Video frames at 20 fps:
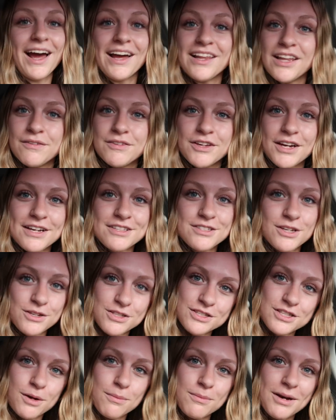I love you guys all
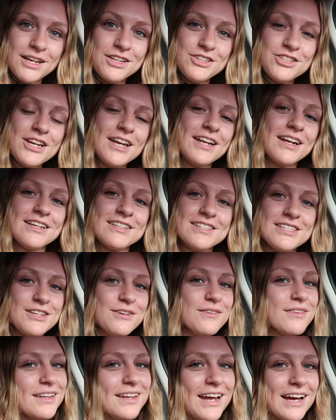so much, and I'll see you
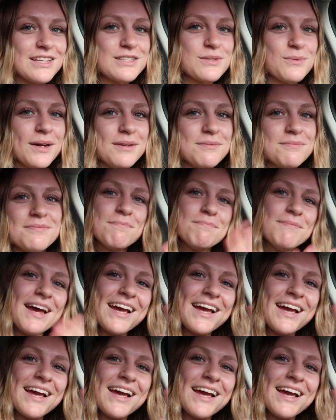in the next one.